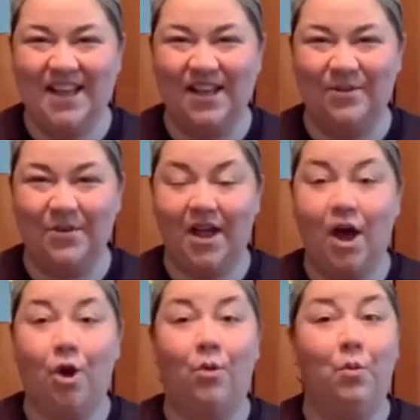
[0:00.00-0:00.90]
Here we
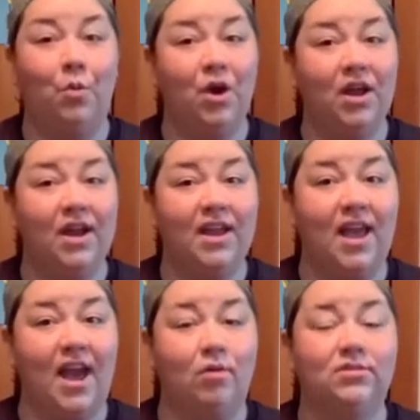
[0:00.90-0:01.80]
go. We're gonna
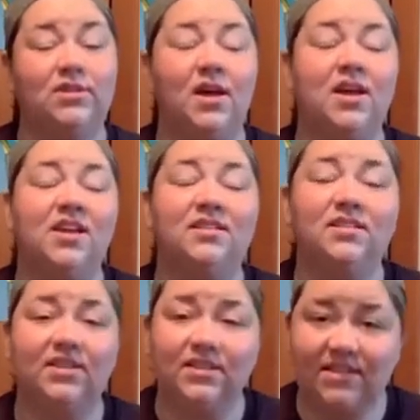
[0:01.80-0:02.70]
count
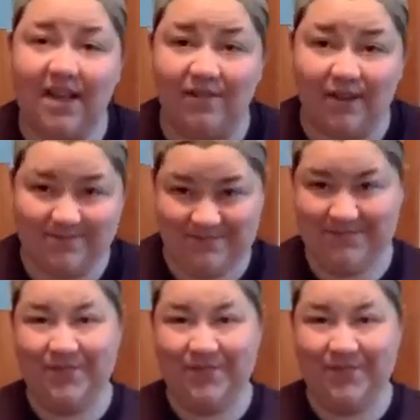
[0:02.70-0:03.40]
to seven.